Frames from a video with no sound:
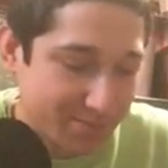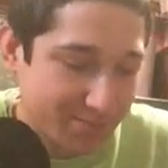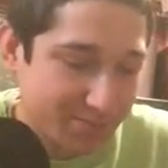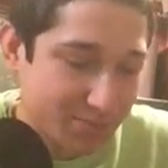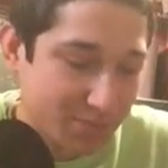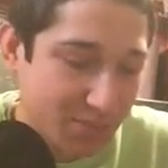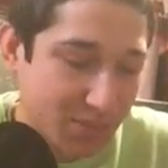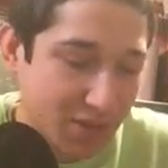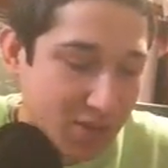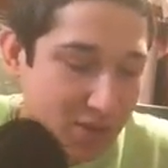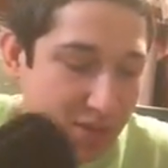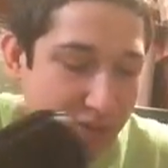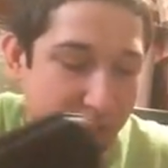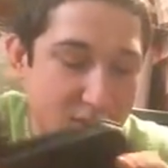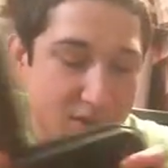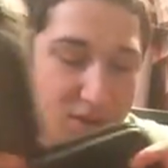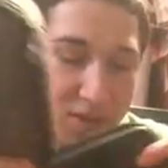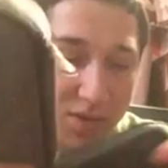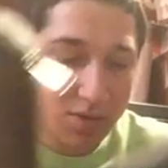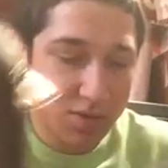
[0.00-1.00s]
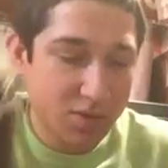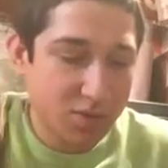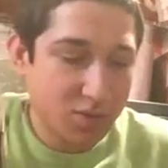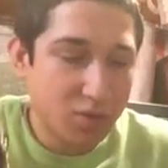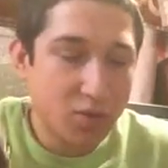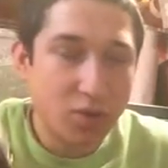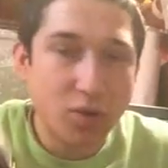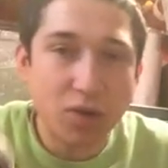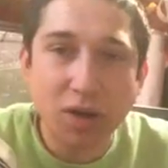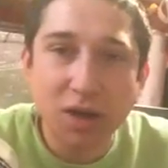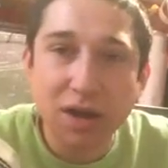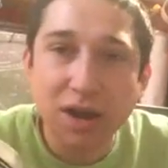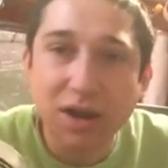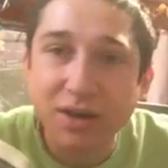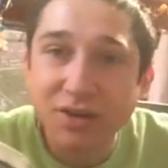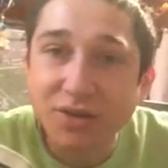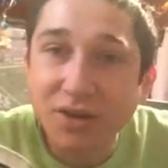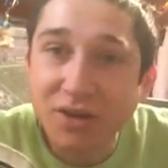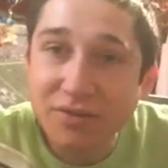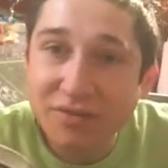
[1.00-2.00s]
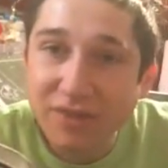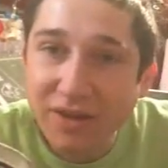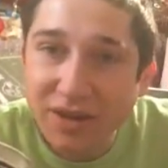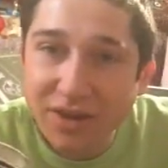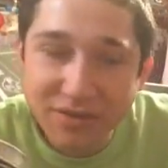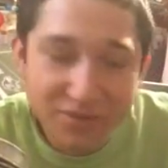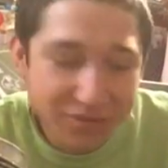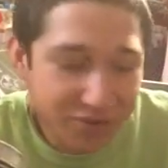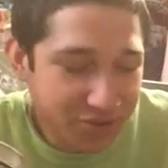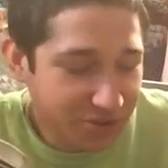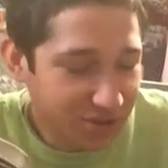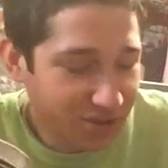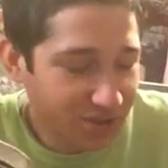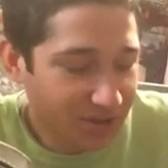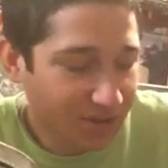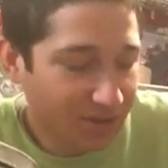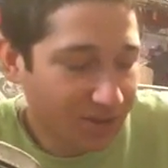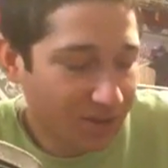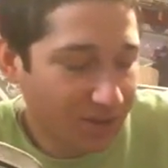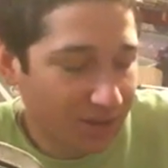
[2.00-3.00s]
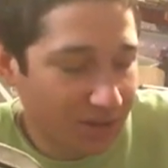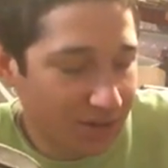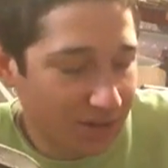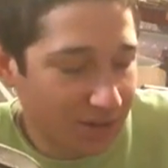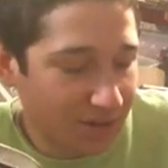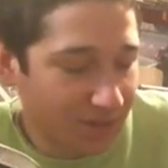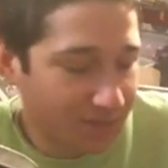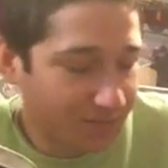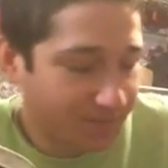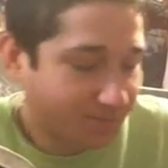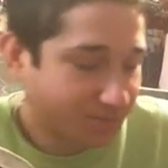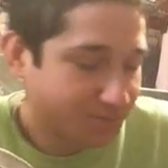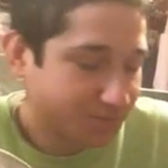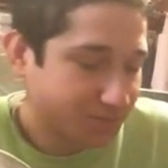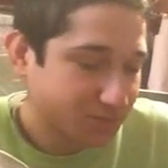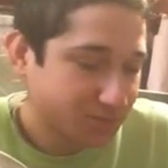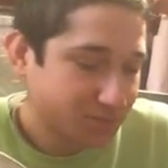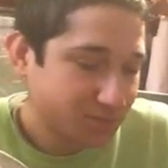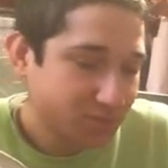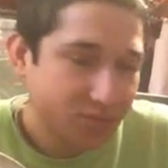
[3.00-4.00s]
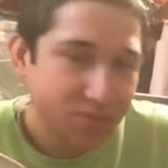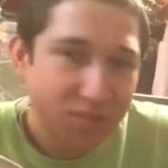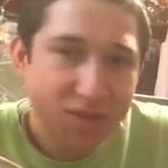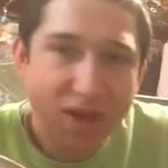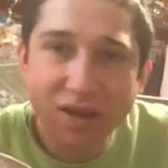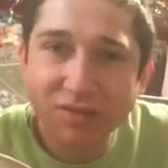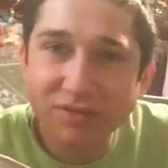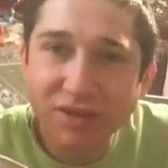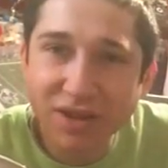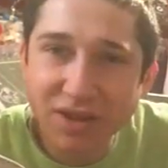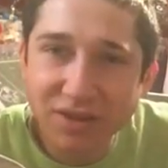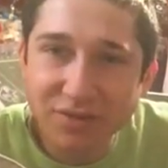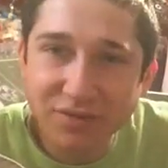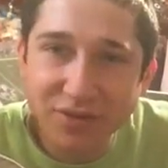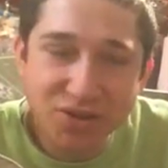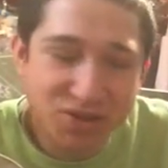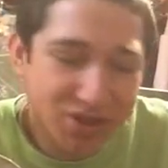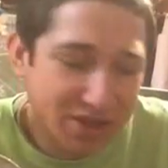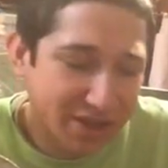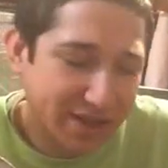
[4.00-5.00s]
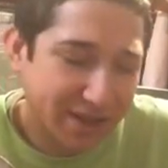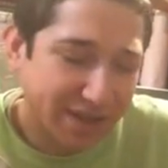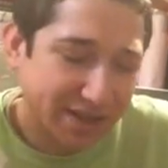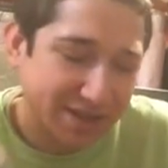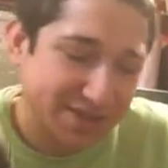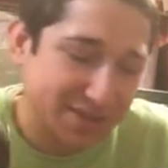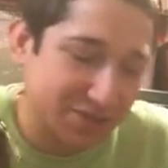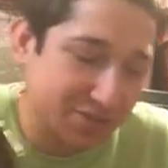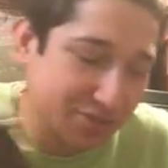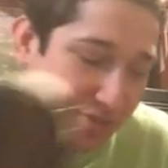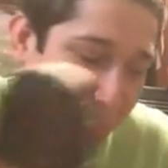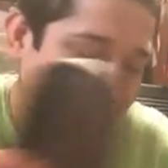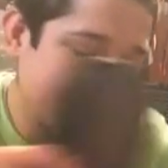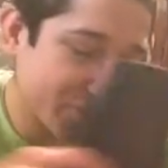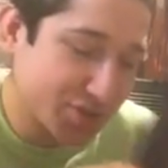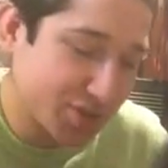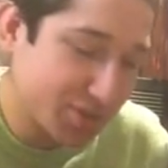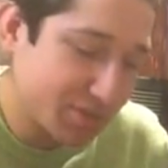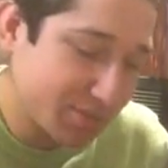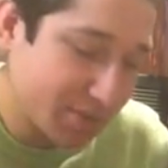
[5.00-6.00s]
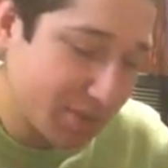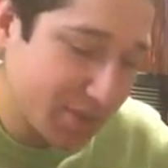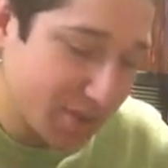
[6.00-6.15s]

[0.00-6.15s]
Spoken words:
I got a Darth Vader version, a regular version, and like a silver version.